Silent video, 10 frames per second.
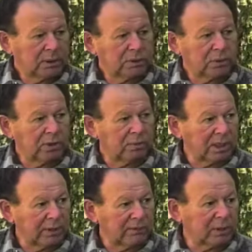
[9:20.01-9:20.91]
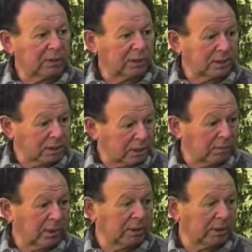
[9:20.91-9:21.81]
So I believe that as an
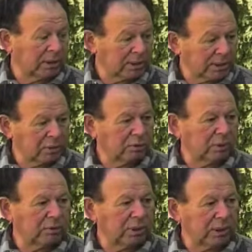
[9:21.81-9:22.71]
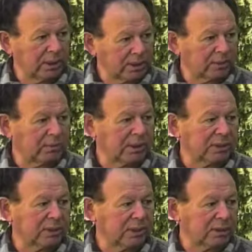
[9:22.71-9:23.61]
American, as a human being, as a
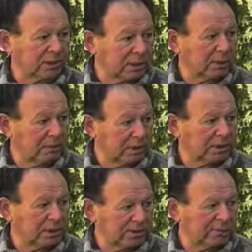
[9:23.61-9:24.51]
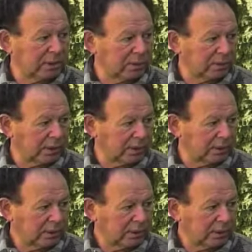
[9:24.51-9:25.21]
president, his calculation is very correct.